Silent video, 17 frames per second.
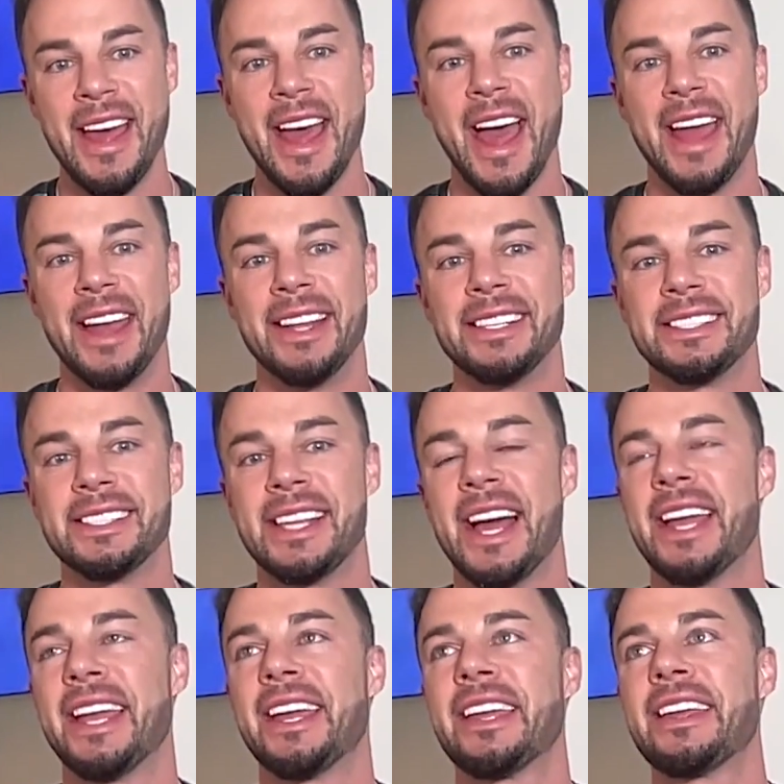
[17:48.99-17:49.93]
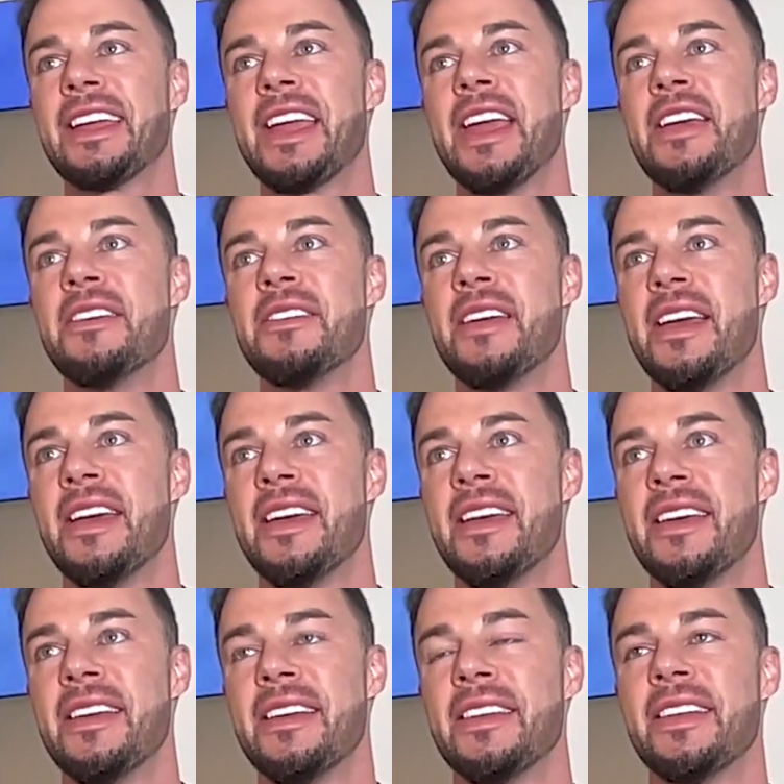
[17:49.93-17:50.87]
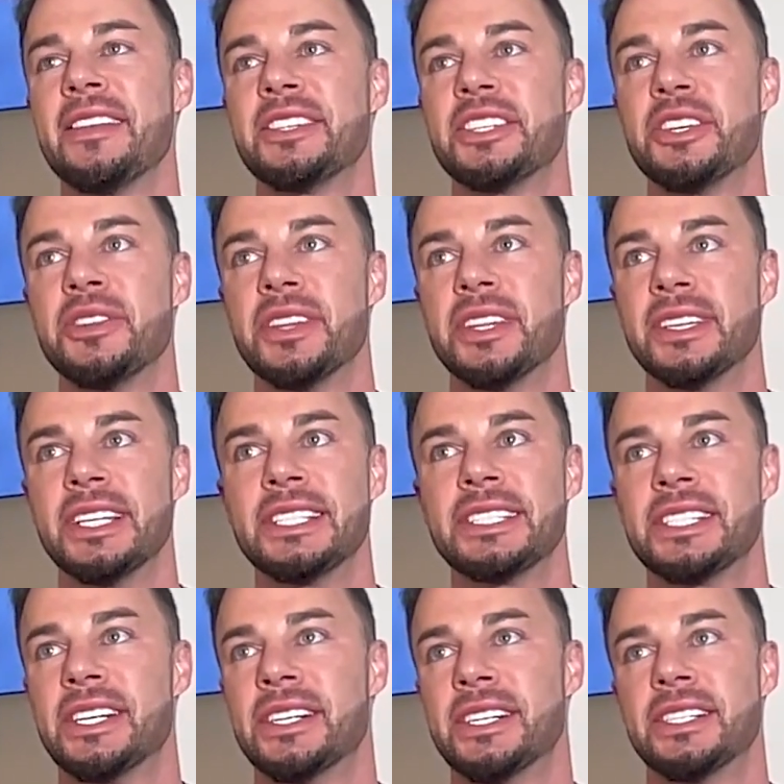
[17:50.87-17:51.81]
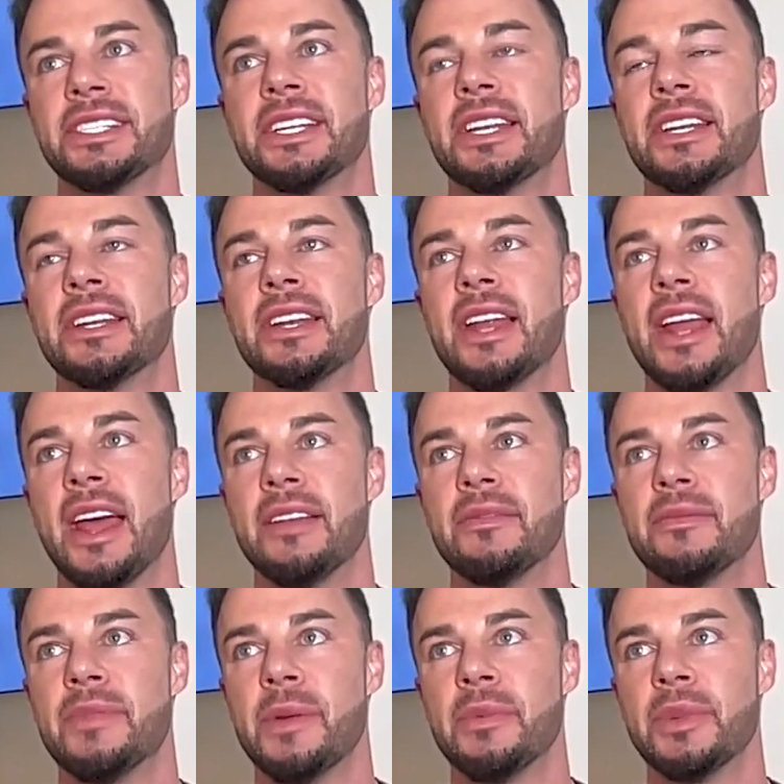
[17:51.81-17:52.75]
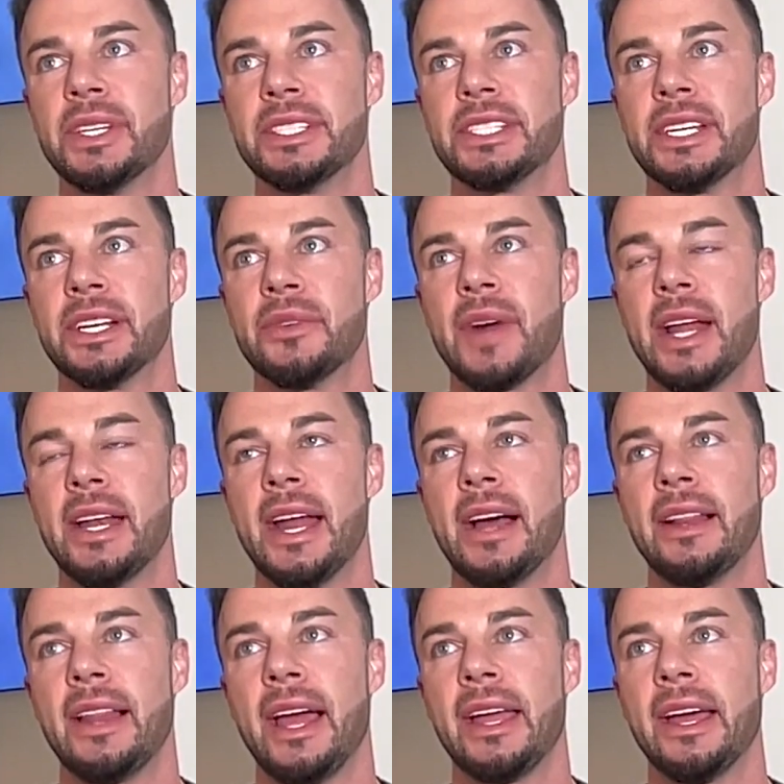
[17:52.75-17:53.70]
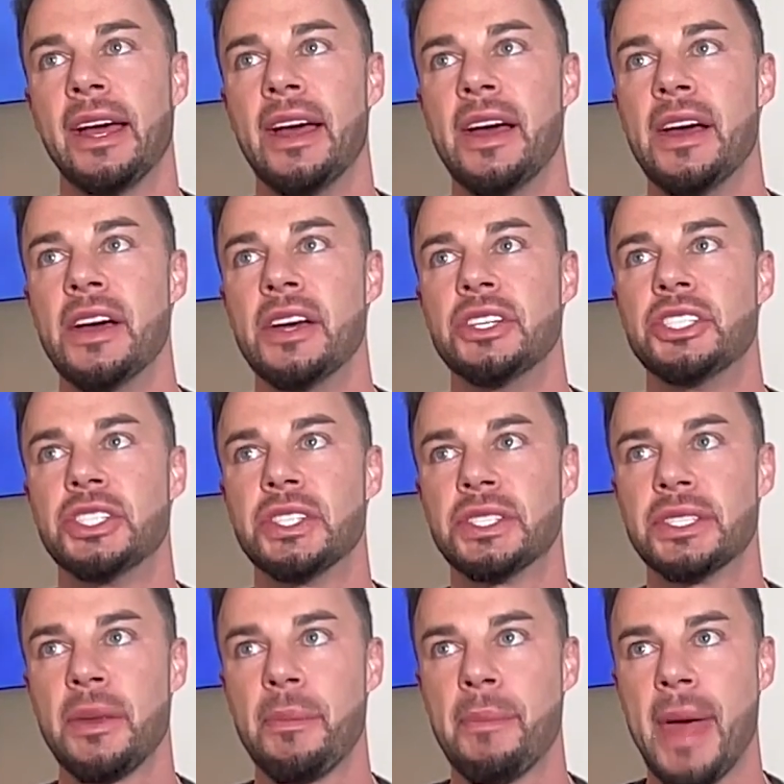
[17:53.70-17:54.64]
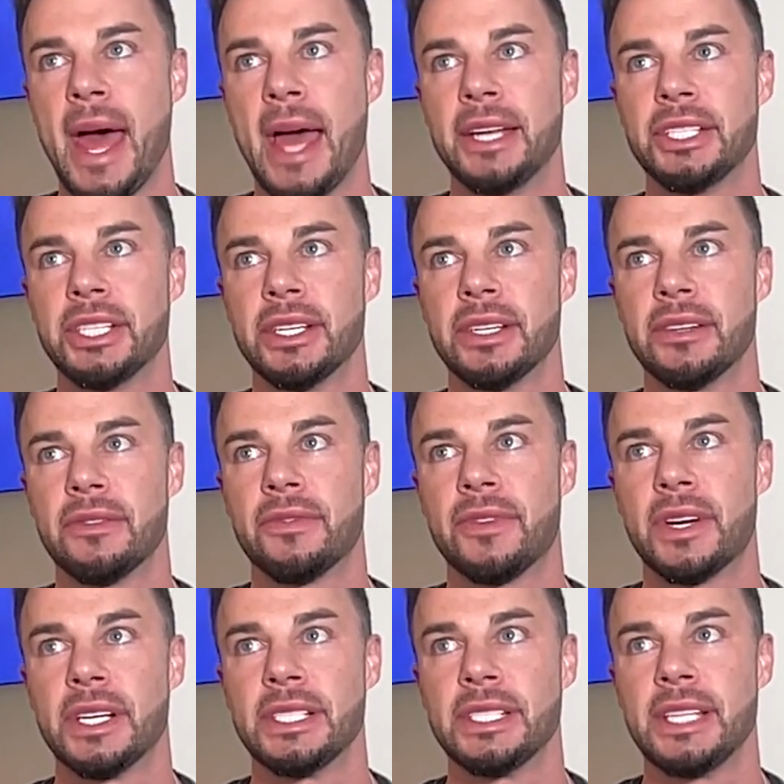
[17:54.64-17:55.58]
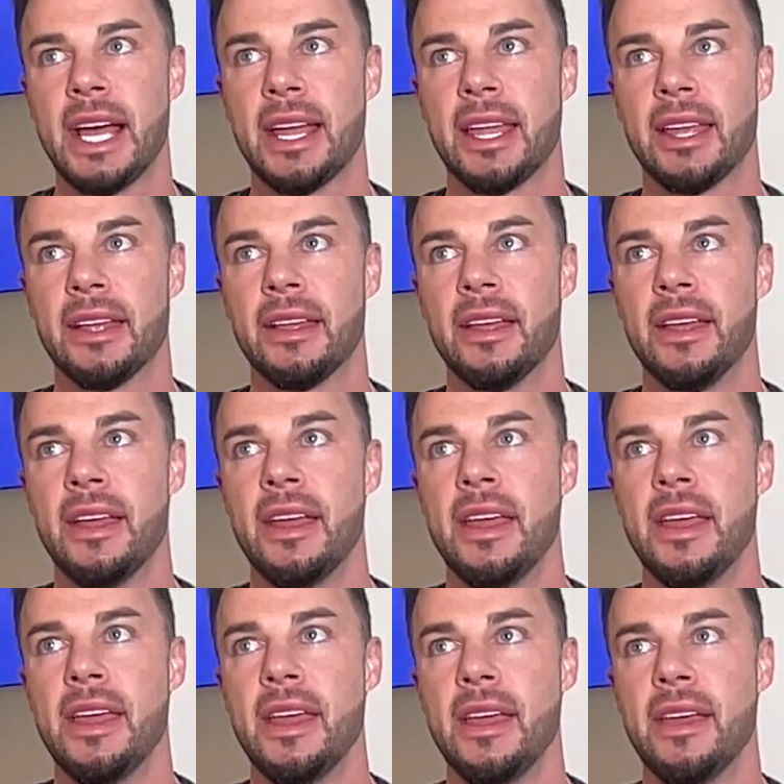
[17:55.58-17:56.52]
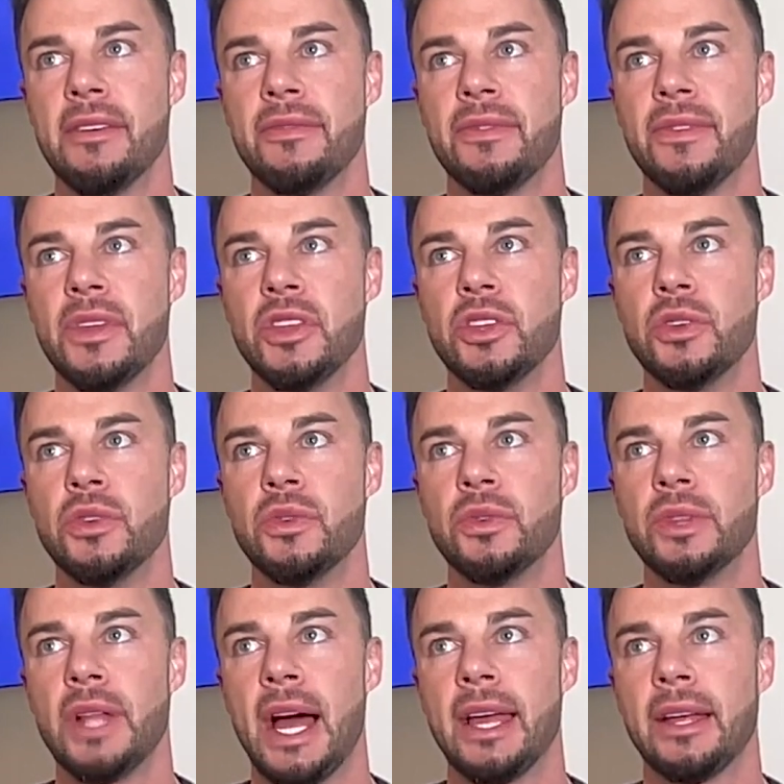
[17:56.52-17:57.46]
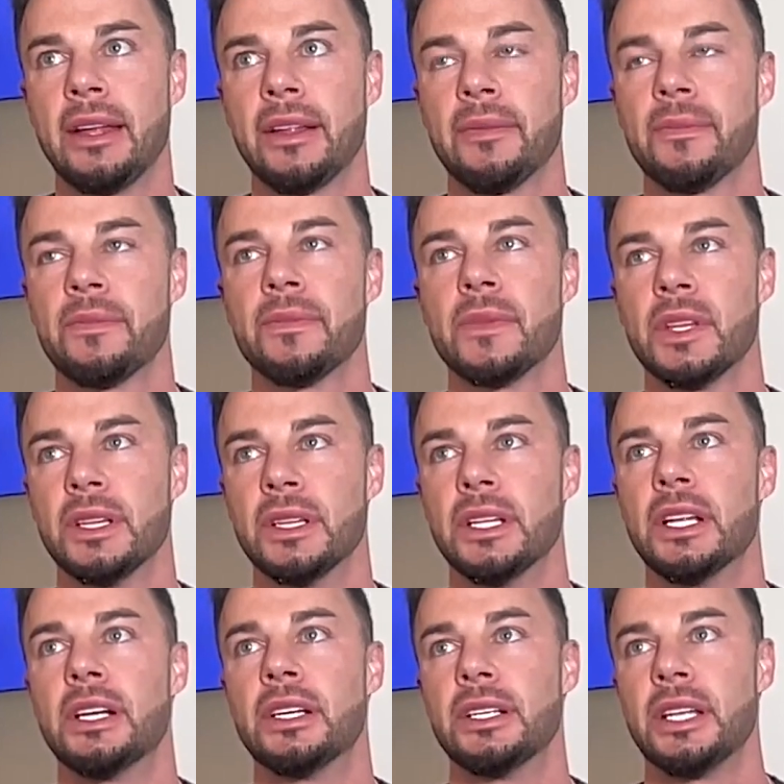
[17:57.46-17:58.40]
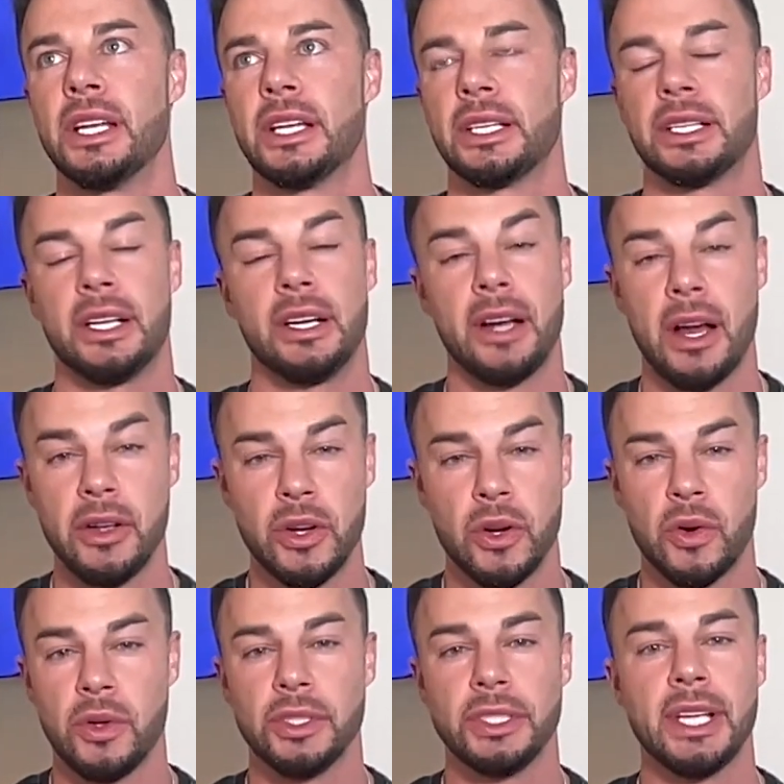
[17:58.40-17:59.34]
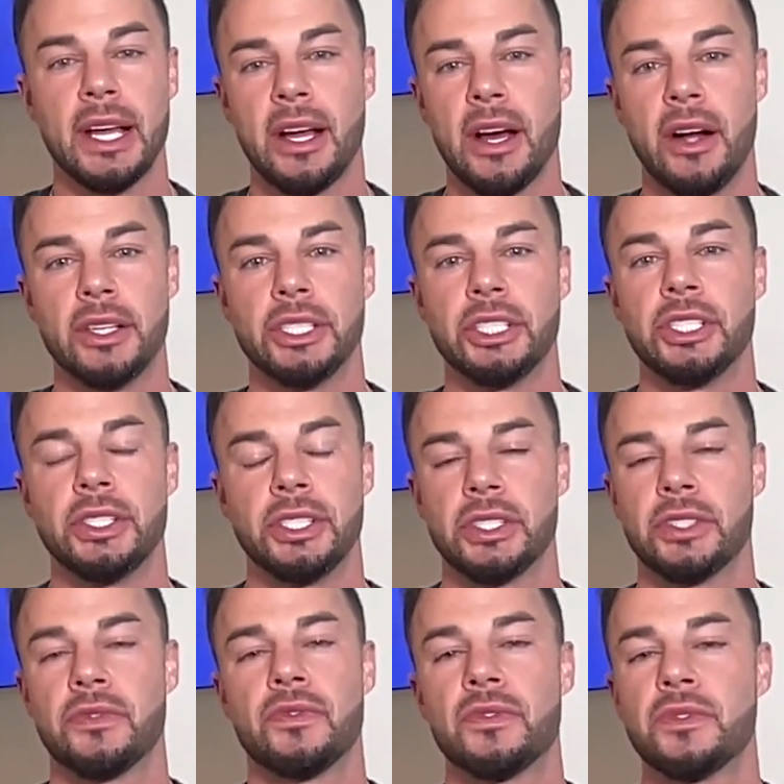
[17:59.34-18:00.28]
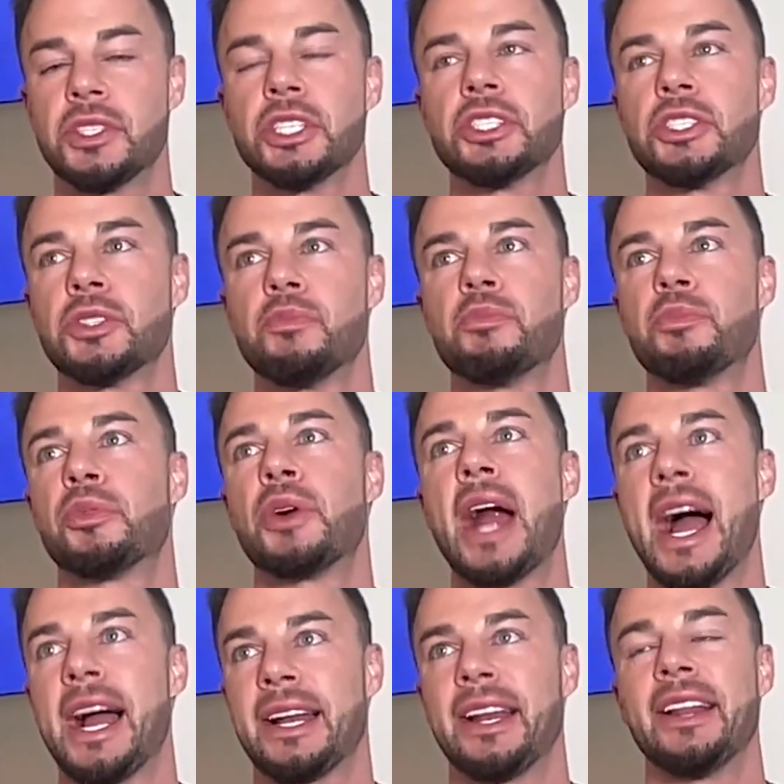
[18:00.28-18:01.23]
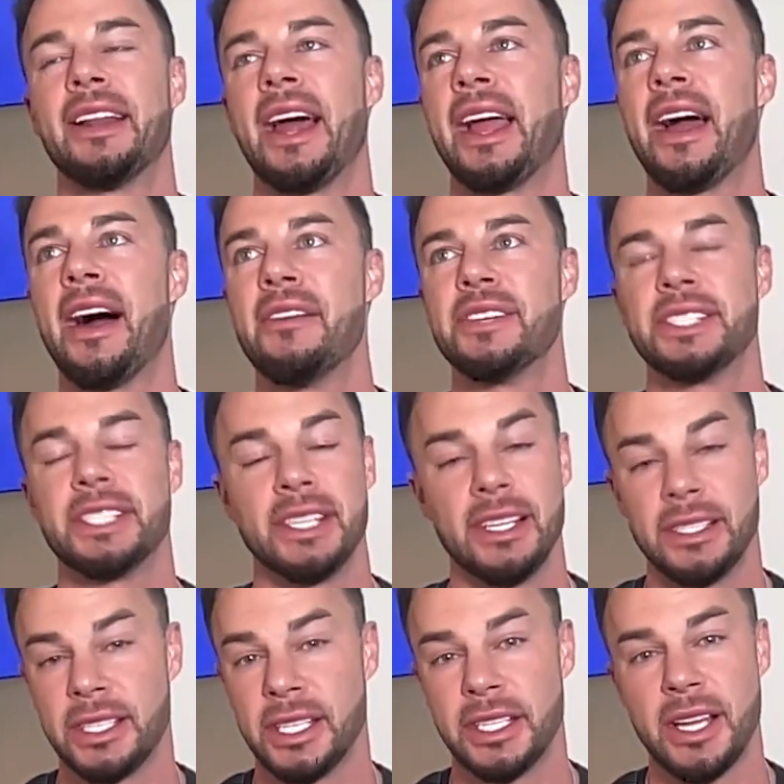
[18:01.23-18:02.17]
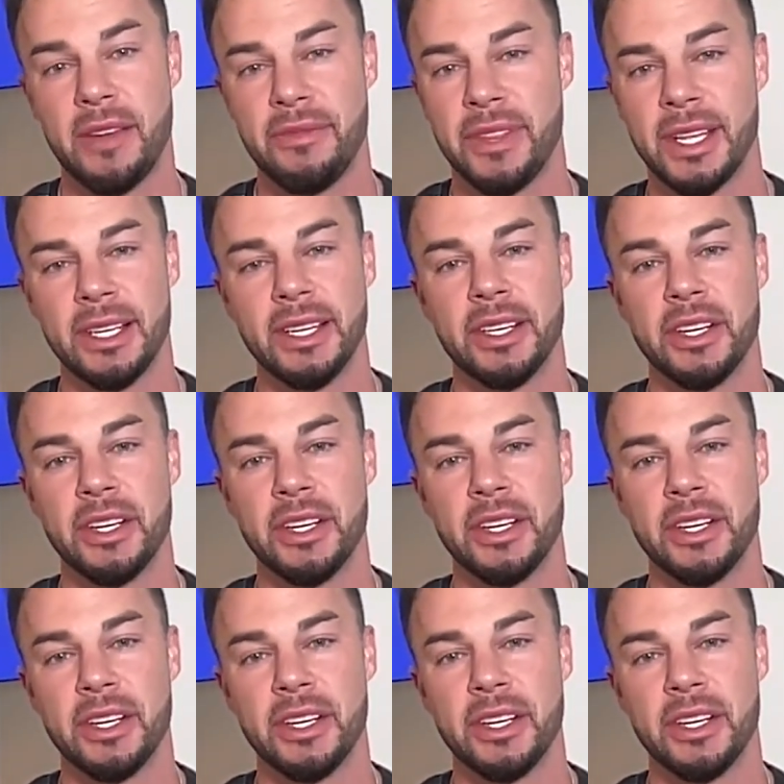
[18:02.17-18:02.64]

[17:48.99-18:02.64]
And it's like to the listeners and people listening right now, like just imagine for a second if you like literally cleared out your whole psychology, just practice, like obviously it's a tough thing